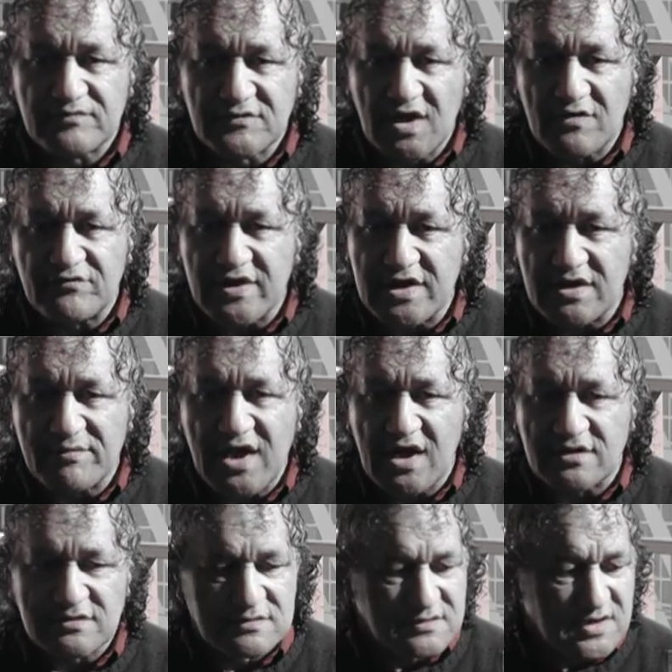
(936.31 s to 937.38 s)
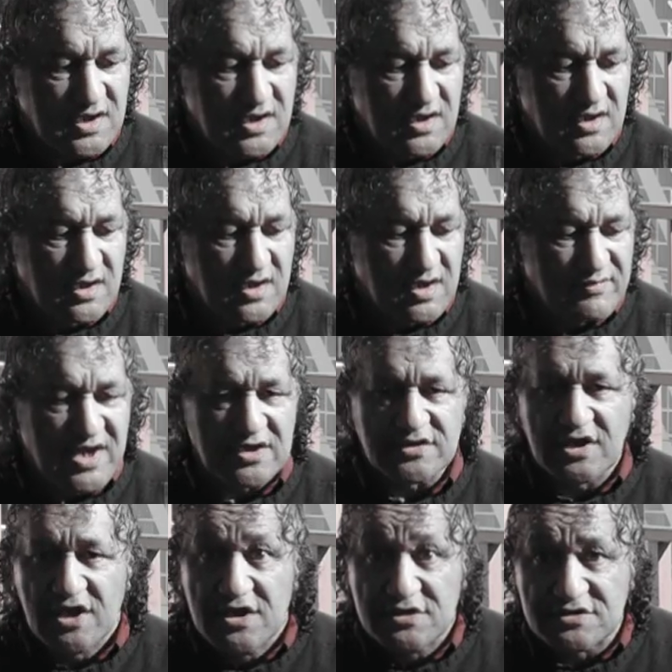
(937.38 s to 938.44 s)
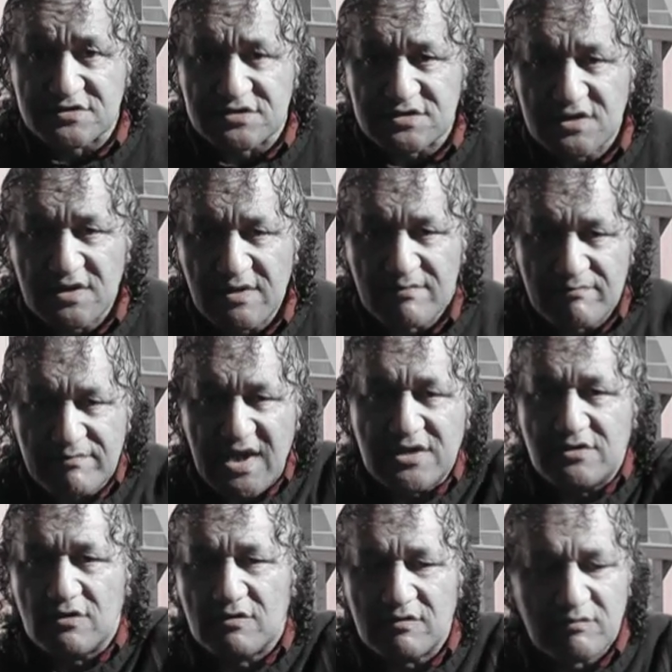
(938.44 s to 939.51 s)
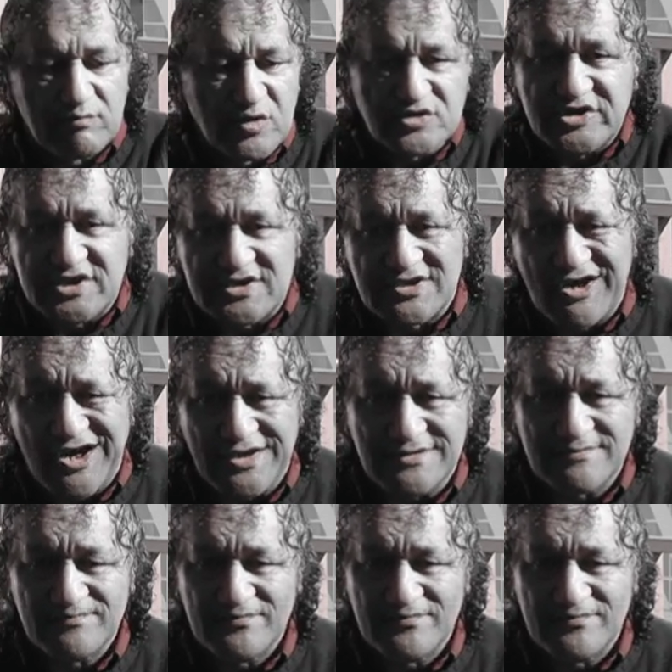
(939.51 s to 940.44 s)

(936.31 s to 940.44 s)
I've read about his Manuel Portuguese line.